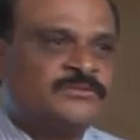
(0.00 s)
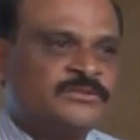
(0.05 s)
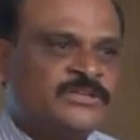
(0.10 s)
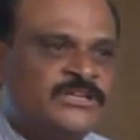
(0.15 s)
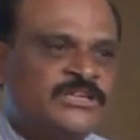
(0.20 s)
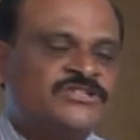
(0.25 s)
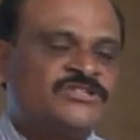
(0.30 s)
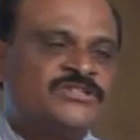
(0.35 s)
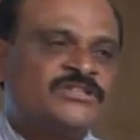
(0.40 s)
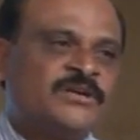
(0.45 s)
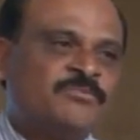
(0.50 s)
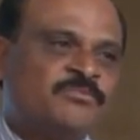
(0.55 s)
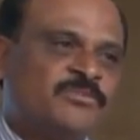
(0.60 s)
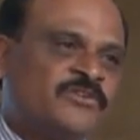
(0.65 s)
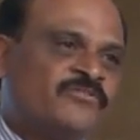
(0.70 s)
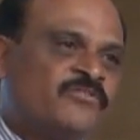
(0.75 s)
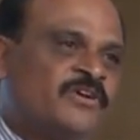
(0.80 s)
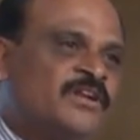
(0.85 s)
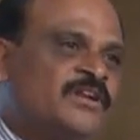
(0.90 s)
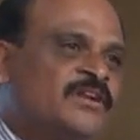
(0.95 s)
He is number
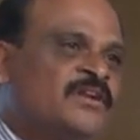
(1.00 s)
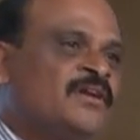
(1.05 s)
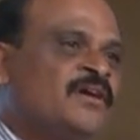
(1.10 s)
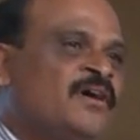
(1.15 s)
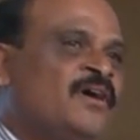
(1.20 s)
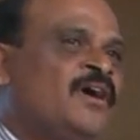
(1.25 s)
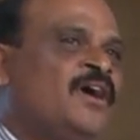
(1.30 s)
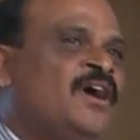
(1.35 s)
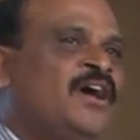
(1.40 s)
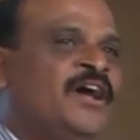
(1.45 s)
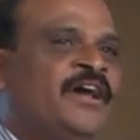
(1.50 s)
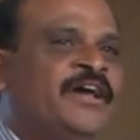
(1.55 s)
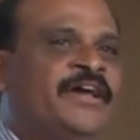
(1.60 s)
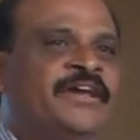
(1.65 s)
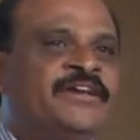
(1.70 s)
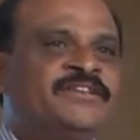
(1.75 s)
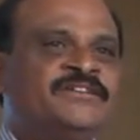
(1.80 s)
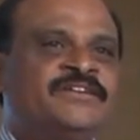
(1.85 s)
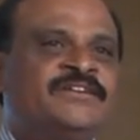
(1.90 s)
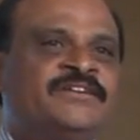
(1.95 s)
one
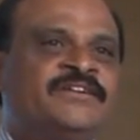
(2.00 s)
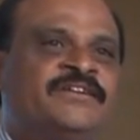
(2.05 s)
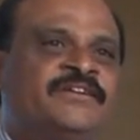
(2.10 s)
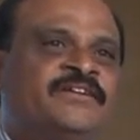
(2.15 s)
agent